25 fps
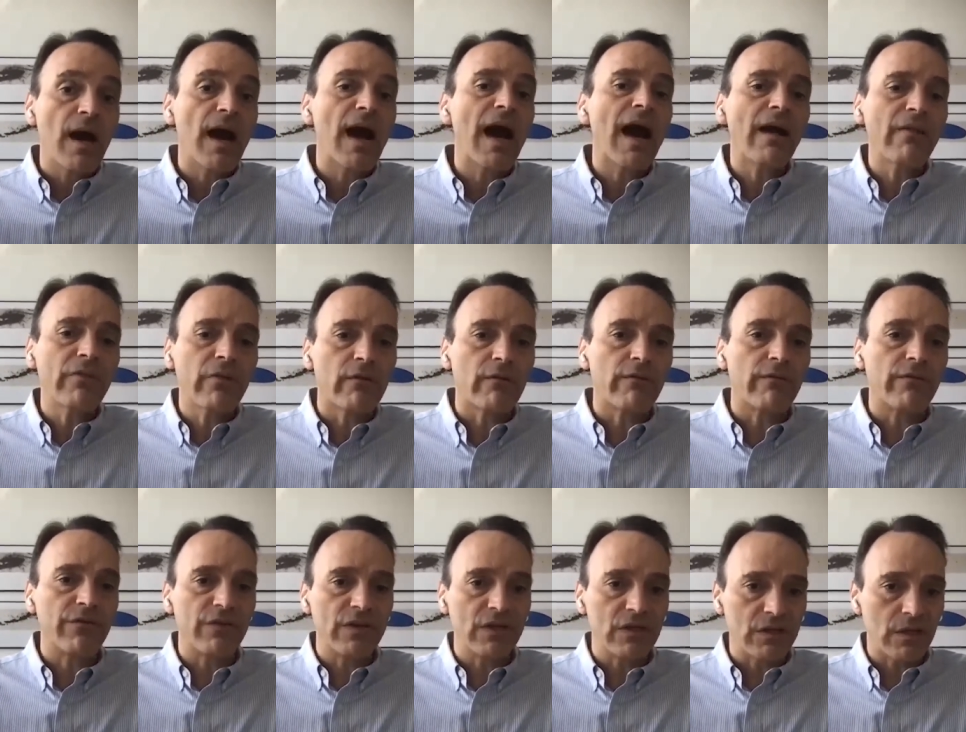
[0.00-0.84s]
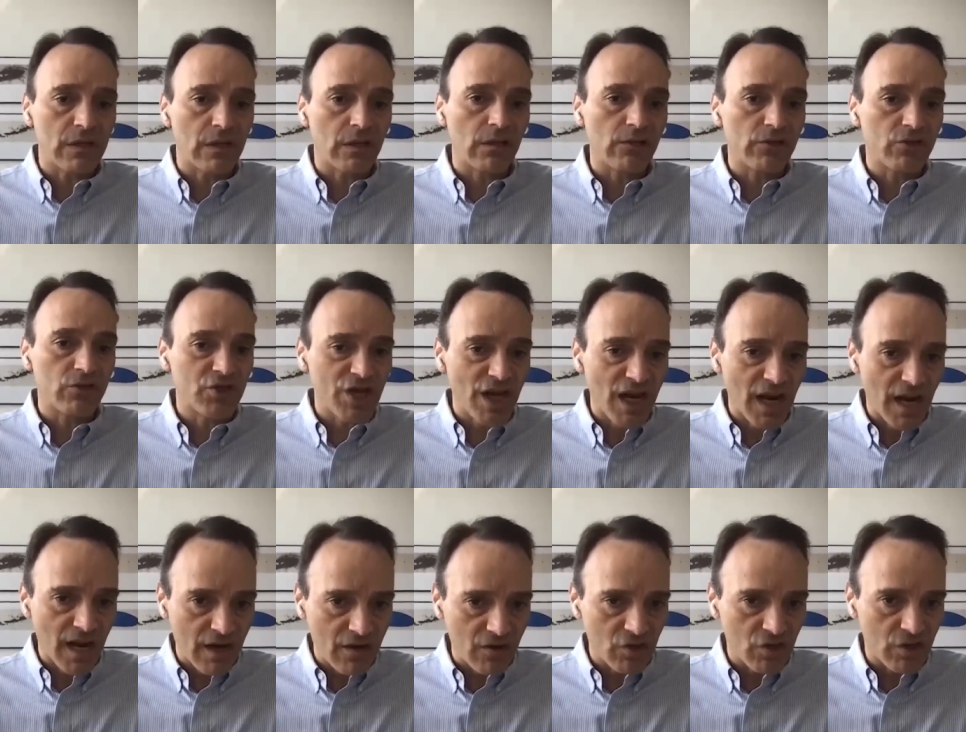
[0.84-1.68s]
other physical
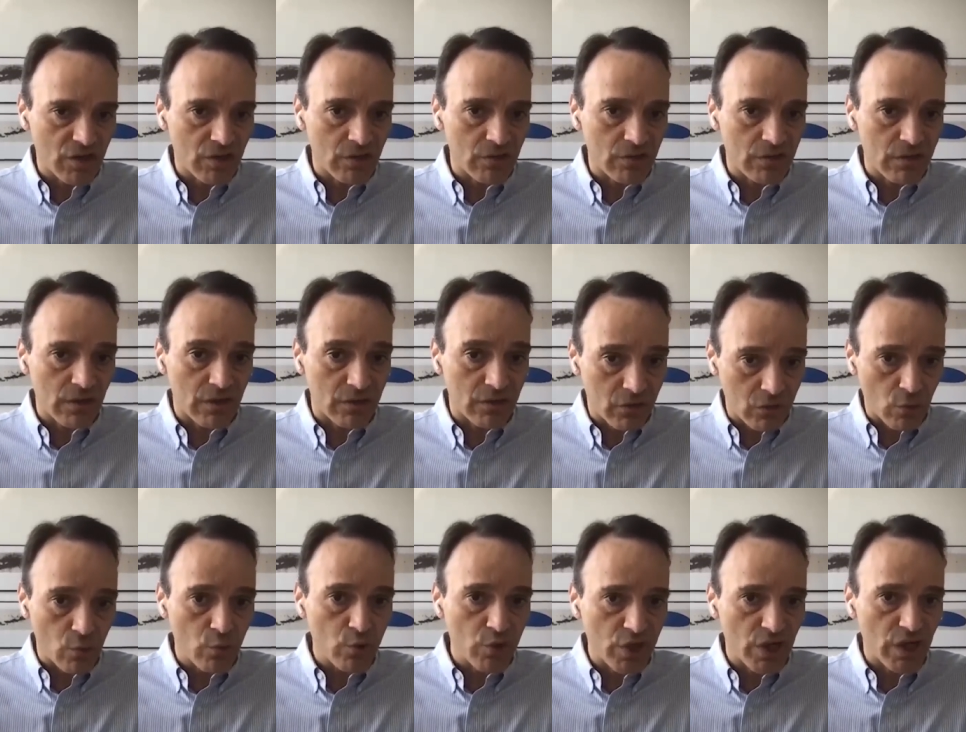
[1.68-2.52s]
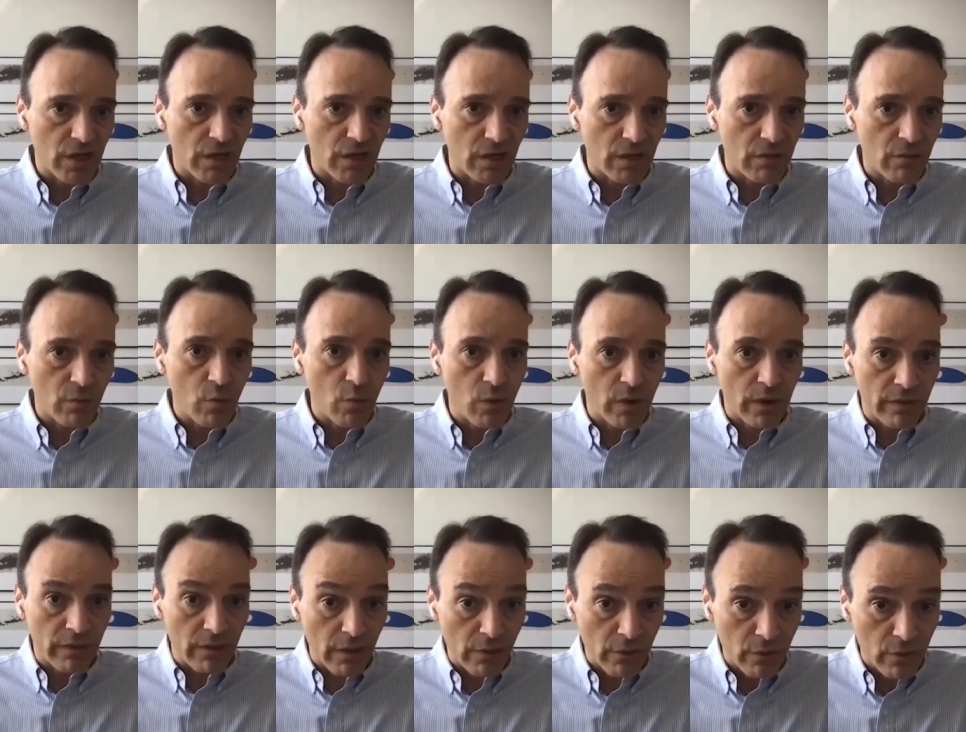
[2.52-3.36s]
changes associated
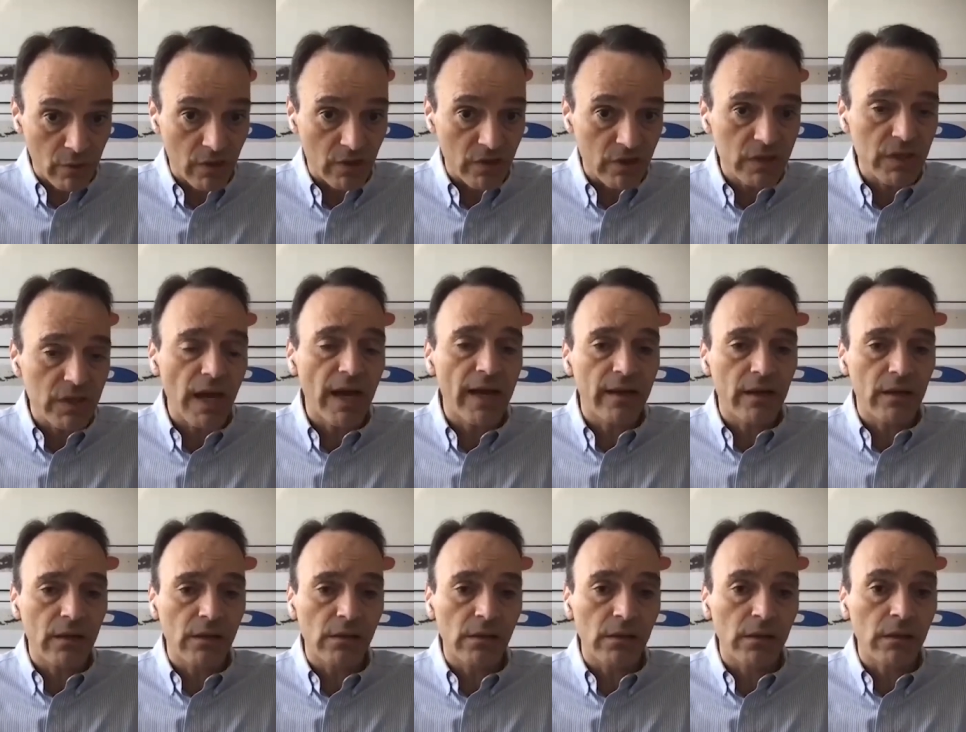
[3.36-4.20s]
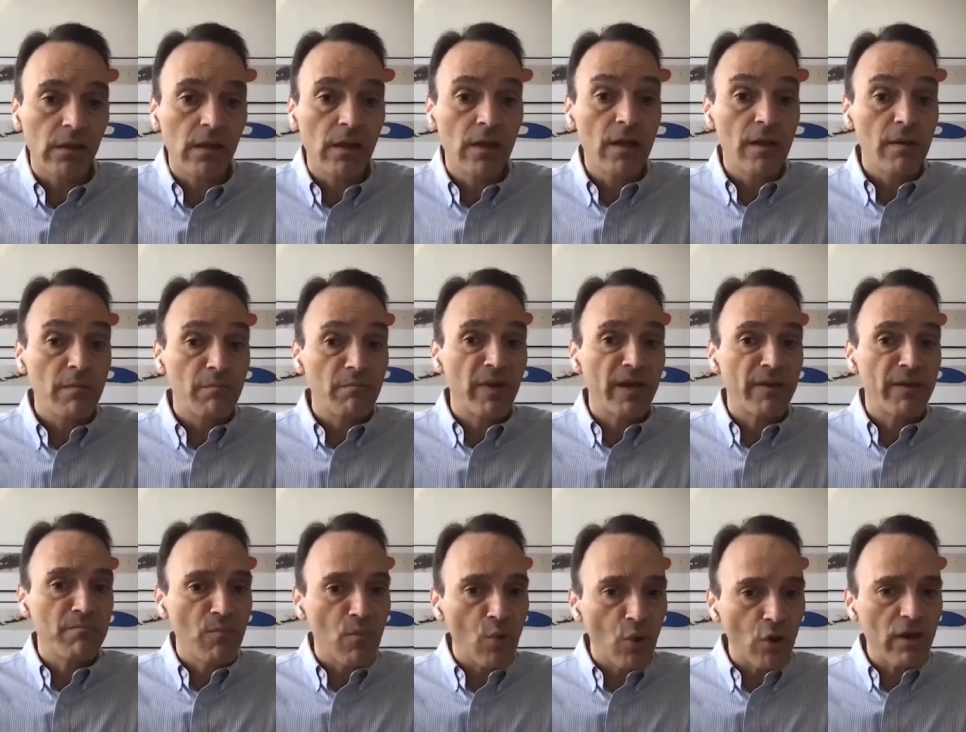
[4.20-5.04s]
with the lunar cycle
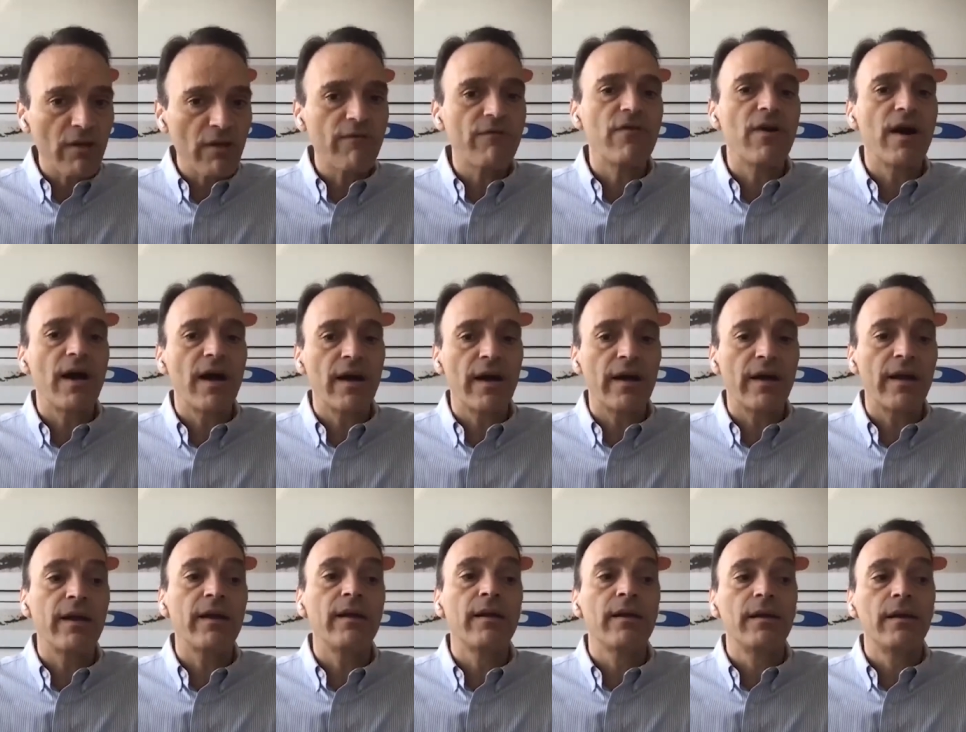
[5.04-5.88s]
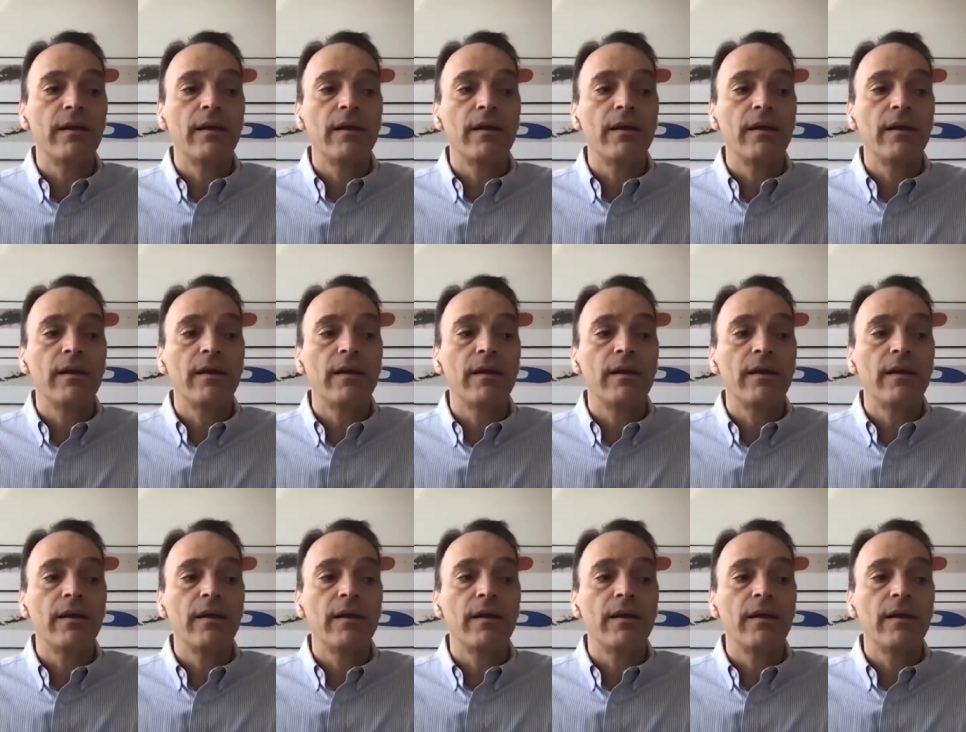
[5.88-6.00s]
may modify